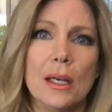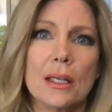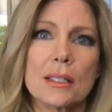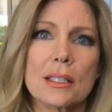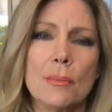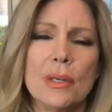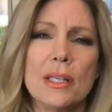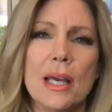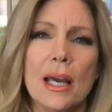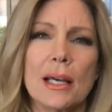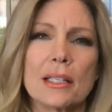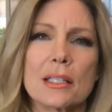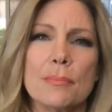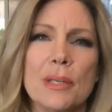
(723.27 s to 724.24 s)
Someone
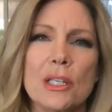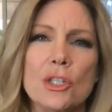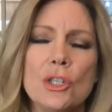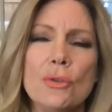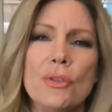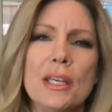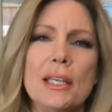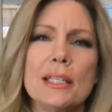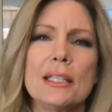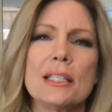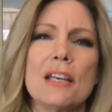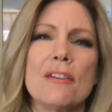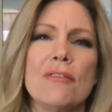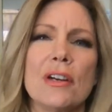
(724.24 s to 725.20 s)
asked me, do you think it
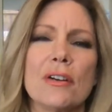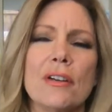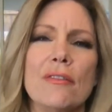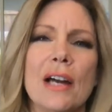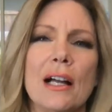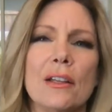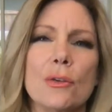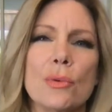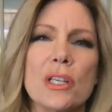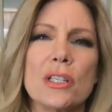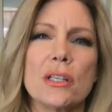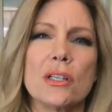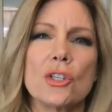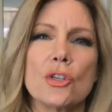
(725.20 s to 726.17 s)
is a very valid
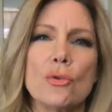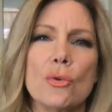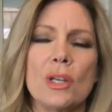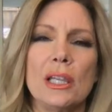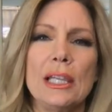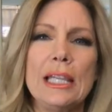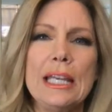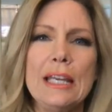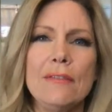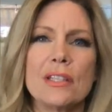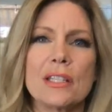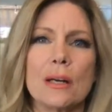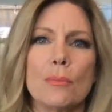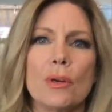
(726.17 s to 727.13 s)
reason to
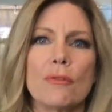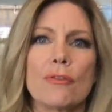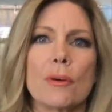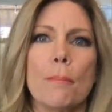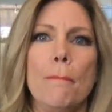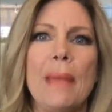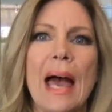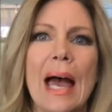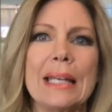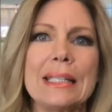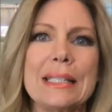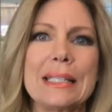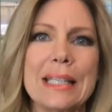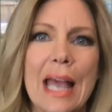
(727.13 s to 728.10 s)
leave someone for
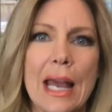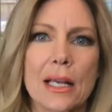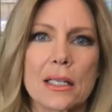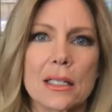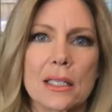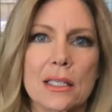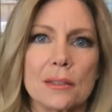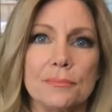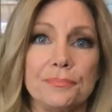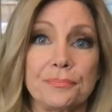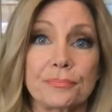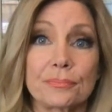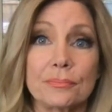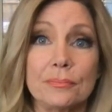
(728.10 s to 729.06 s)
bad sex?
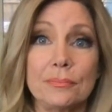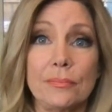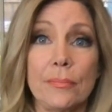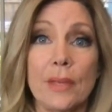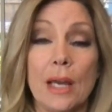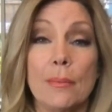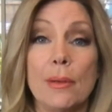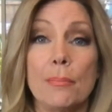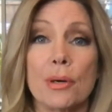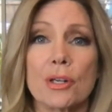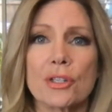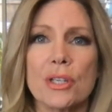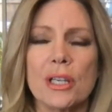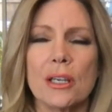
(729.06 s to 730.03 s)
I mean,
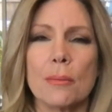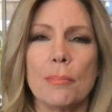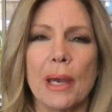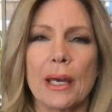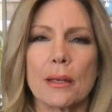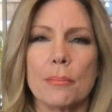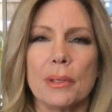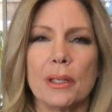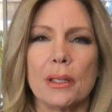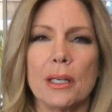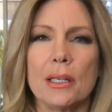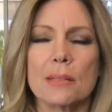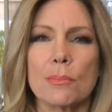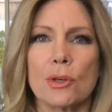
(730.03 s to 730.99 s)
personally,
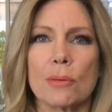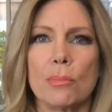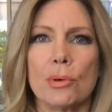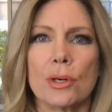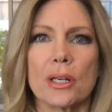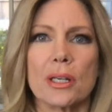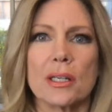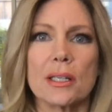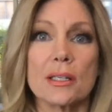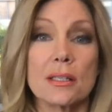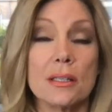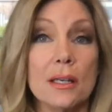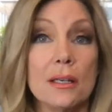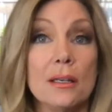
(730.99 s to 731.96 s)
compatibility is more important,
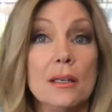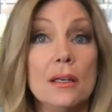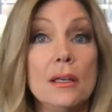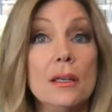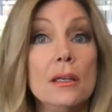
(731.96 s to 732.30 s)
isn't it?